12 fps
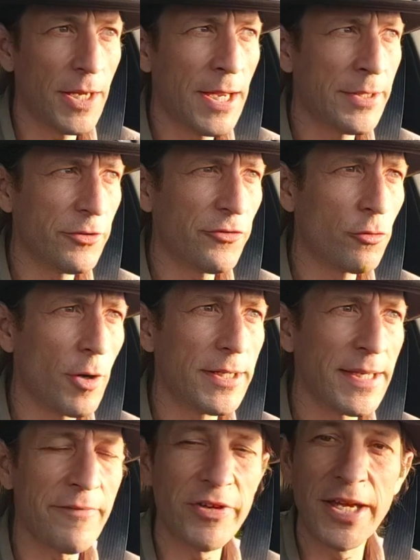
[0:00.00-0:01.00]
and it's
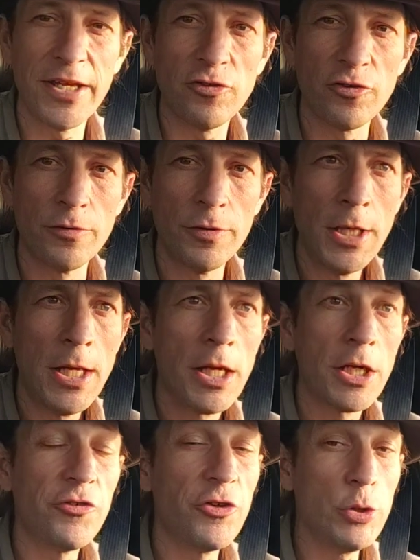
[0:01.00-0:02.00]
great navigation,
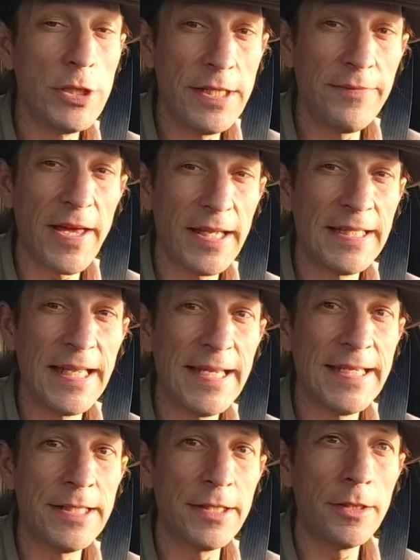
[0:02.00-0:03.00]
because you need that
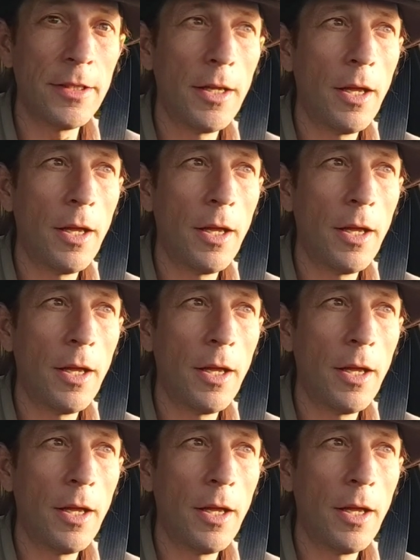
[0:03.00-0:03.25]
lane.